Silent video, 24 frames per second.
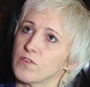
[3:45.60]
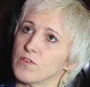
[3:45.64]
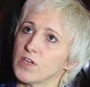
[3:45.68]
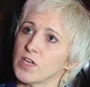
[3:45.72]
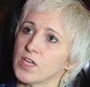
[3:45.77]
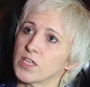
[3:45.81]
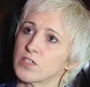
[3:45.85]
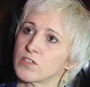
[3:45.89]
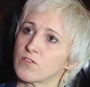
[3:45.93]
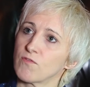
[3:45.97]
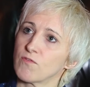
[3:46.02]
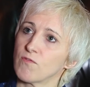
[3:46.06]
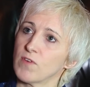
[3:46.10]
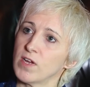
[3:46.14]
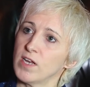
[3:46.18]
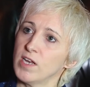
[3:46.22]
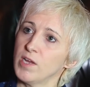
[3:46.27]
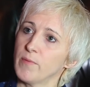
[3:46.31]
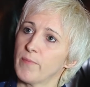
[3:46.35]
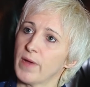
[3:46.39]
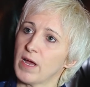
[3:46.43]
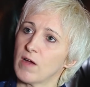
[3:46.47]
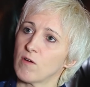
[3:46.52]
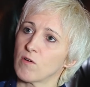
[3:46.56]
It's really
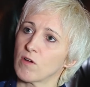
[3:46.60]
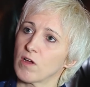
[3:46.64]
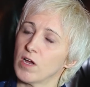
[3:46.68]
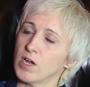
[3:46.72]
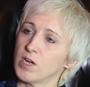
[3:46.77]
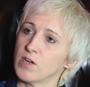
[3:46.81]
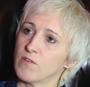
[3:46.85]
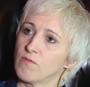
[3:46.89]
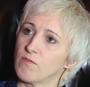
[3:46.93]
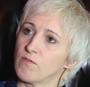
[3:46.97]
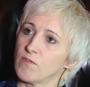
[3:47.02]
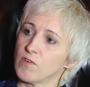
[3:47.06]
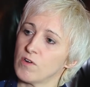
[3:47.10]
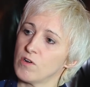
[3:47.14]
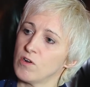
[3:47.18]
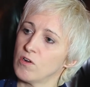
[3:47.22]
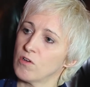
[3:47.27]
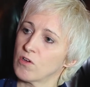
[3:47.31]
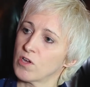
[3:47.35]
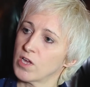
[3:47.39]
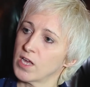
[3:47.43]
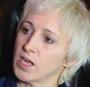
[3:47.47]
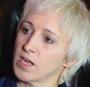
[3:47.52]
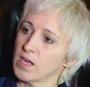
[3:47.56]
about kind of
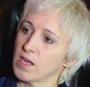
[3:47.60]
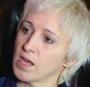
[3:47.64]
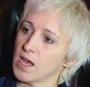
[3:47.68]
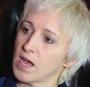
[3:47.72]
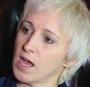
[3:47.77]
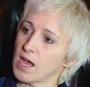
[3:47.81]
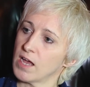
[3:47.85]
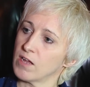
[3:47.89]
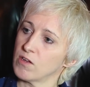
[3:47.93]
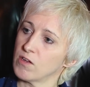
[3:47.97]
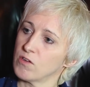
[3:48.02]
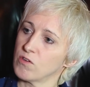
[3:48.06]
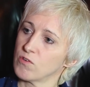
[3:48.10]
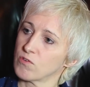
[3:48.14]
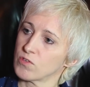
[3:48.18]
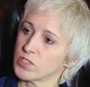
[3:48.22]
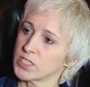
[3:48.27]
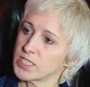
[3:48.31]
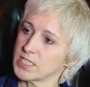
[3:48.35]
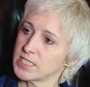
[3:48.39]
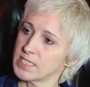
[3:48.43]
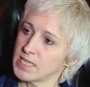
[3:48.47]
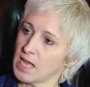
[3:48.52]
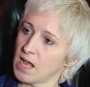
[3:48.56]
looking at
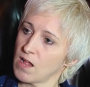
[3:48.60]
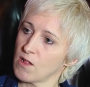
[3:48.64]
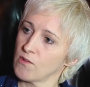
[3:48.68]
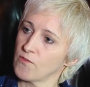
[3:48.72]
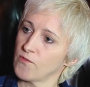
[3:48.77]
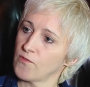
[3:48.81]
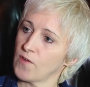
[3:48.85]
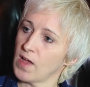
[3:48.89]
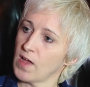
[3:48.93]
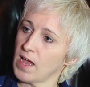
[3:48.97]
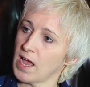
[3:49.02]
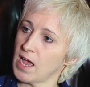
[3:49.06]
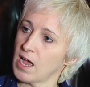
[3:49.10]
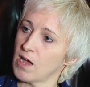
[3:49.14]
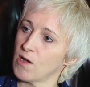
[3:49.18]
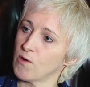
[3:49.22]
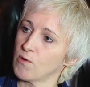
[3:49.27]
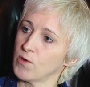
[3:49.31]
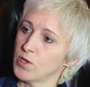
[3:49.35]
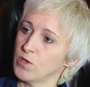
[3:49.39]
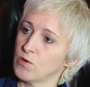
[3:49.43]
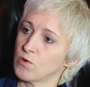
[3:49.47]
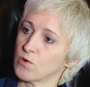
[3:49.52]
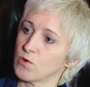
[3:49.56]
yourself, how
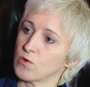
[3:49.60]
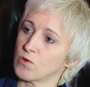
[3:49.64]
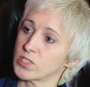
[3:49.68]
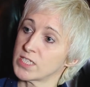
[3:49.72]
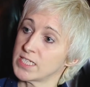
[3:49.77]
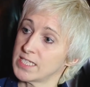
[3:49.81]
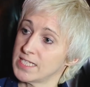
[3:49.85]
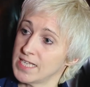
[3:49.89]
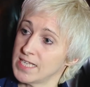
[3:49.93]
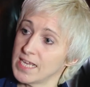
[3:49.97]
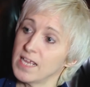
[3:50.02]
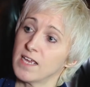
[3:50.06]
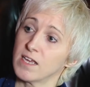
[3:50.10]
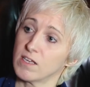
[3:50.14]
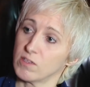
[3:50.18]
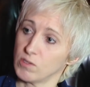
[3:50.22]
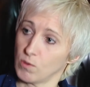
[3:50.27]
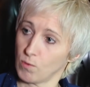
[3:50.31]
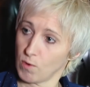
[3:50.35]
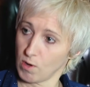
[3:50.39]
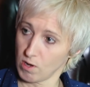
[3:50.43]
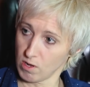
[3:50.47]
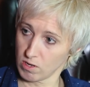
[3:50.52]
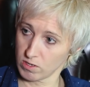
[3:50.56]
you're seeing the
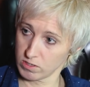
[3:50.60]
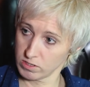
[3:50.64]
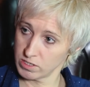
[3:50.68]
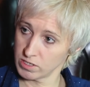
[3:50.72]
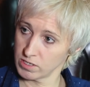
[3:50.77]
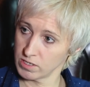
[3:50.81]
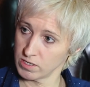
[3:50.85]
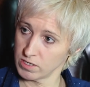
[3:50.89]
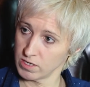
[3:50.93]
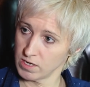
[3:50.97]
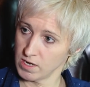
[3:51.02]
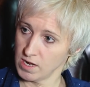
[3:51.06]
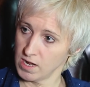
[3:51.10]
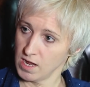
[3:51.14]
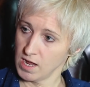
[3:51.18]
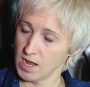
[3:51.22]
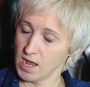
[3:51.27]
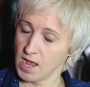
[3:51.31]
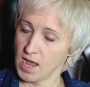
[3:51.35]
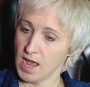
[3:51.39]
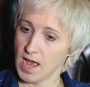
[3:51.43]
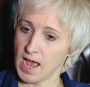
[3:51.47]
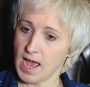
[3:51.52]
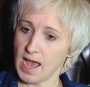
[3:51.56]
world,
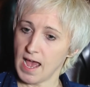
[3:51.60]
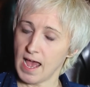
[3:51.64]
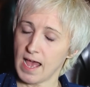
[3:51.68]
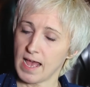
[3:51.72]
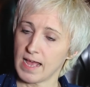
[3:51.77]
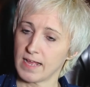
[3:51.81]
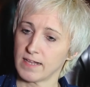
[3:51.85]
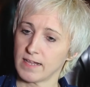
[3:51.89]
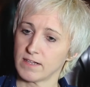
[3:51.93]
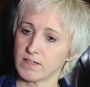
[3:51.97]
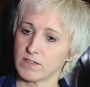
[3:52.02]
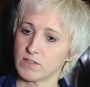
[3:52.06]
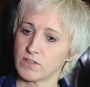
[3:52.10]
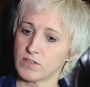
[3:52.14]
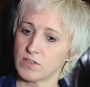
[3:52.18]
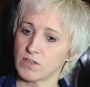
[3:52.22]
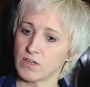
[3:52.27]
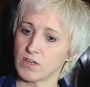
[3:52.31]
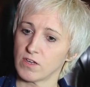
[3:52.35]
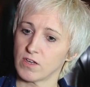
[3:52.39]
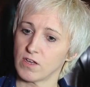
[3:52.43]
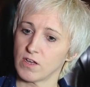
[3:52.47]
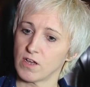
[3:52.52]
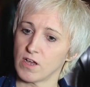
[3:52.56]
and
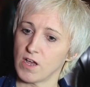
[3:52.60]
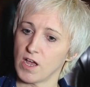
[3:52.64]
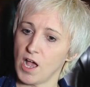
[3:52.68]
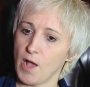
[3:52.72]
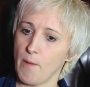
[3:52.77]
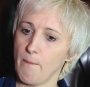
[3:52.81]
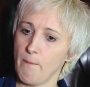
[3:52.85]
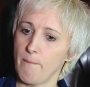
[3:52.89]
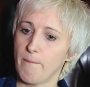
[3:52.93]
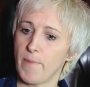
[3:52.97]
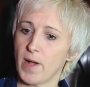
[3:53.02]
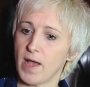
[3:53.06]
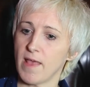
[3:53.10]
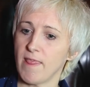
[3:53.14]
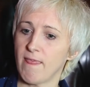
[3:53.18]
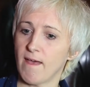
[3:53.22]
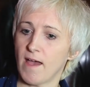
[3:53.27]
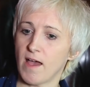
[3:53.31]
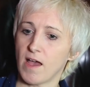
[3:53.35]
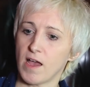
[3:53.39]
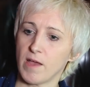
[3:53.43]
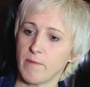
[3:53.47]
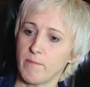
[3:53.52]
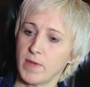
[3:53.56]
by
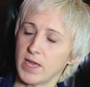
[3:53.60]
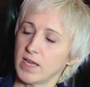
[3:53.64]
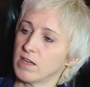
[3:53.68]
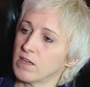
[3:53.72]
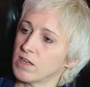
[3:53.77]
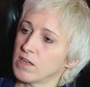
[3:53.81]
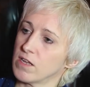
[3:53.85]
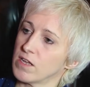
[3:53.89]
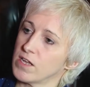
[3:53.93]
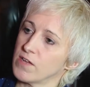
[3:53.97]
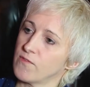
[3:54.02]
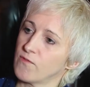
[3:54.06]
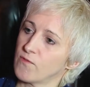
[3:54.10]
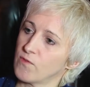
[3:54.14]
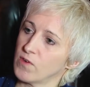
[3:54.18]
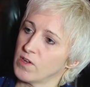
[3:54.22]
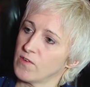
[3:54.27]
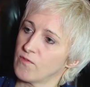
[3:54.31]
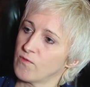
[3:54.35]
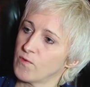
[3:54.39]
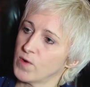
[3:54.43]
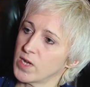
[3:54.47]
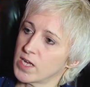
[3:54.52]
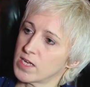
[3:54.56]
that I mean
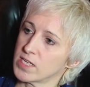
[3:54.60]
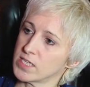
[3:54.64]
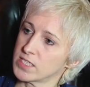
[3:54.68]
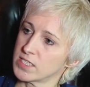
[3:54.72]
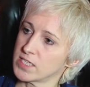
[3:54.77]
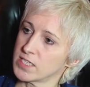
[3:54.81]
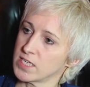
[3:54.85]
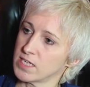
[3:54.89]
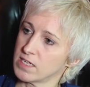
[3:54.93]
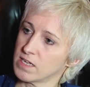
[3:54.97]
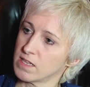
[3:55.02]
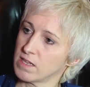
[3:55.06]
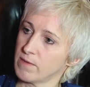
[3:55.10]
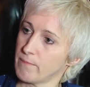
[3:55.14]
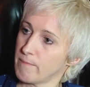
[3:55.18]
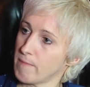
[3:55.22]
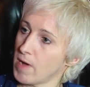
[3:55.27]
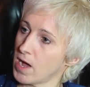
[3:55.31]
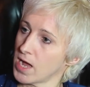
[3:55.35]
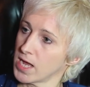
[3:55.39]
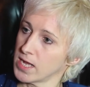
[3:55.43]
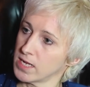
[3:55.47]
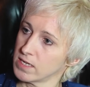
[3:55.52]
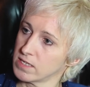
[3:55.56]
if we consider the
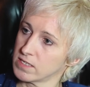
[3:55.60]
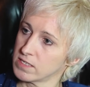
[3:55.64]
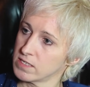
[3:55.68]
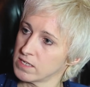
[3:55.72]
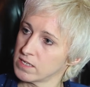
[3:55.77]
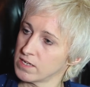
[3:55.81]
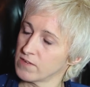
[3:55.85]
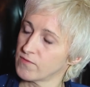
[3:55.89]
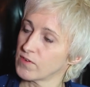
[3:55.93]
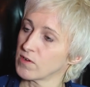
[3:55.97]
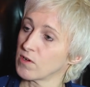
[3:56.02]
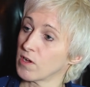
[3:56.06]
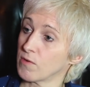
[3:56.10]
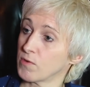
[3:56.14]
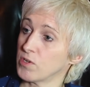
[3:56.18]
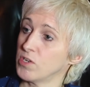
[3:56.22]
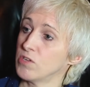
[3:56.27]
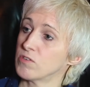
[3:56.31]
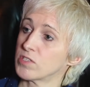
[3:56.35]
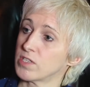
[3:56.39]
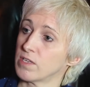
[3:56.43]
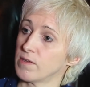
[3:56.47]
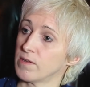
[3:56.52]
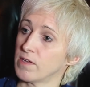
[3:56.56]
mind, if I'm going to
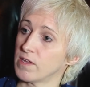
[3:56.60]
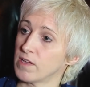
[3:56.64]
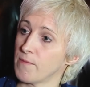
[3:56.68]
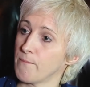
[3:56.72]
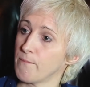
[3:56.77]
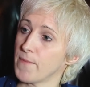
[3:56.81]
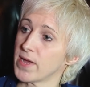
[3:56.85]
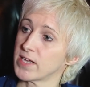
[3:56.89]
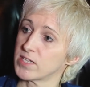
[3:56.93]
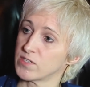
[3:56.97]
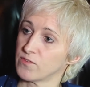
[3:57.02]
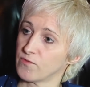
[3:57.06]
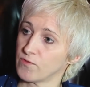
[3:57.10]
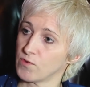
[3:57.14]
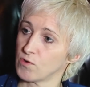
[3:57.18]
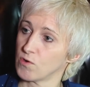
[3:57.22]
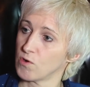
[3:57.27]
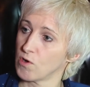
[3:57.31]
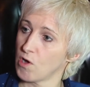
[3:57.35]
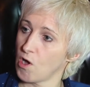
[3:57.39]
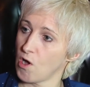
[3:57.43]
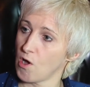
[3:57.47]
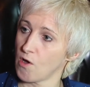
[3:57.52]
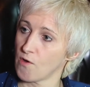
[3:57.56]
use a
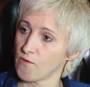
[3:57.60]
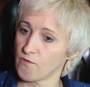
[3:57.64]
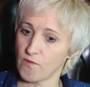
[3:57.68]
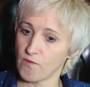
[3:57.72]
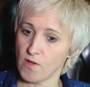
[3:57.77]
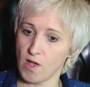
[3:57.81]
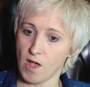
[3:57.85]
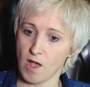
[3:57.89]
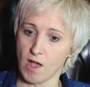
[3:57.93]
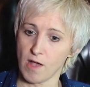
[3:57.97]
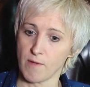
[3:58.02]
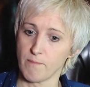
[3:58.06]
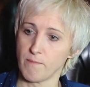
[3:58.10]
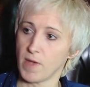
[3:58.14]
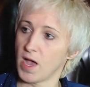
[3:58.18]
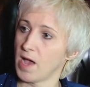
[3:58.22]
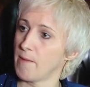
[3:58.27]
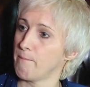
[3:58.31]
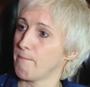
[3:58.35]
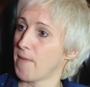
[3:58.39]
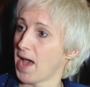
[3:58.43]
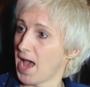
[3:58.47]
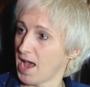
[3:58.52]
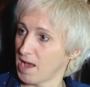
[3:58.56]
metaphor of a
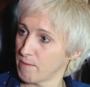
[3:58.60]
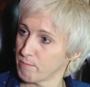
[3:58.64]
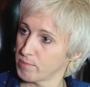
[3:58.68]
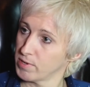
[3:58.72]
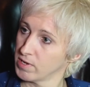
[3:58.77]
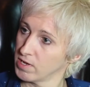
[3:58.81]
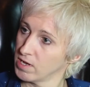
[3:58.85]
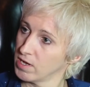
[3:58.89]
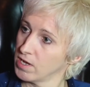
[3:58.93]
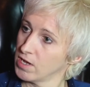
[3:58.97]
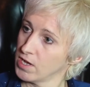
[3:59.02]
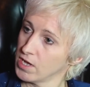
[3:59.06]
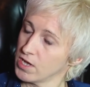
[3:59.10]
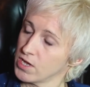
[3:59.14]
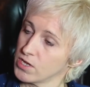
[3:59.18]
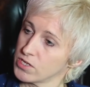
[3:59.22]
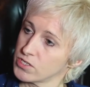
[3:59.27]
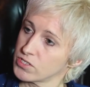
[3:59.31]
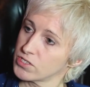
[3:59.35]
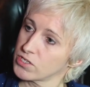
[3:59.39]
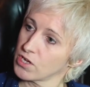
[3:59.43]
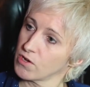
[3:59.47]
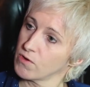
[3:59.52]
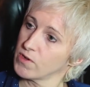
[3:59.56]
map.
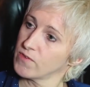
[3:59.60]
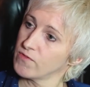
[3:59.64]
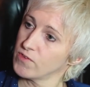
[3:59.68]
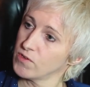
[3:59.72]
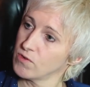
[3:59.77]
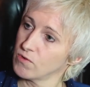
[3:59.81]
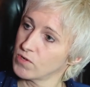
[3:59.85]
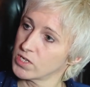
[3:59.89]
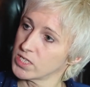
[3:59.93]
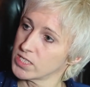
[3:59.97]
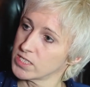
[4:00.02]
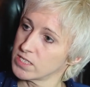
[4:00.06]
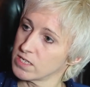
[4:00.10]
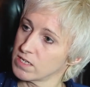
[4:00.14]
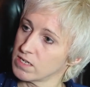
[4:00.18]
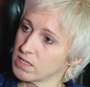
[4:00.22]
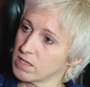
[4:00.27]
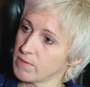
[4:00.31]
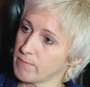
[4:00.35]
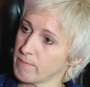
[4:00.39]
So if you consider the